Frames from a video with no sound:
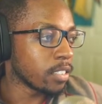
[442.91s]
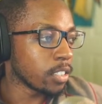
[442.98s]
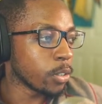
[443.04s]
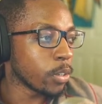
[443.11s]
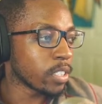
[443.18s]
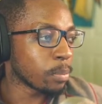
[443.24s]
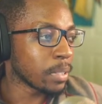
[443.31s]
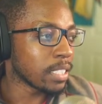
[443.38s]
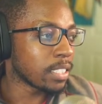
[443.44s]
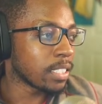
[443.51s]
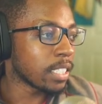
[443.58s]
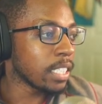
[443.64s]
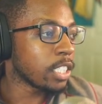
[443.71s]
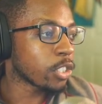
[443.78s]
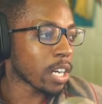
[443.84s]

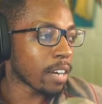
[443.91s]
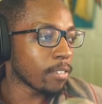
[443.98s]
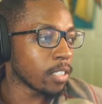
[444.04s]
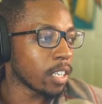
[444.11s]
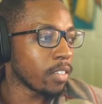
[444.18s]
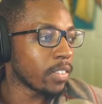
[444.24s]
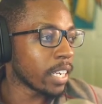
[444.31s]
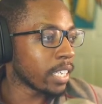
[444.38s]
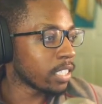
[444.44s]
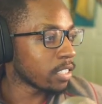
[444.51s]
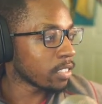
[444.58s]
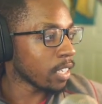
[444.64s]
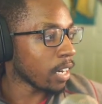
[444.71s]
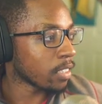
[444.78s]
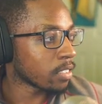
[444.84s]
USB-C travel hub that I
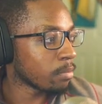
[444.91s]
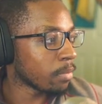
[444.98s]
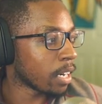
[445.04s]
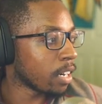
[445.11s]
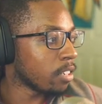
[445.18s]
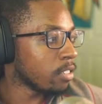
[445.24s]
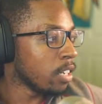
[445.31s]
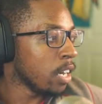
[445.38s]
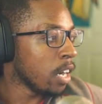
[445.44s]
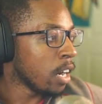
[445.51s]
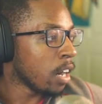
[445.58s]
just talked about,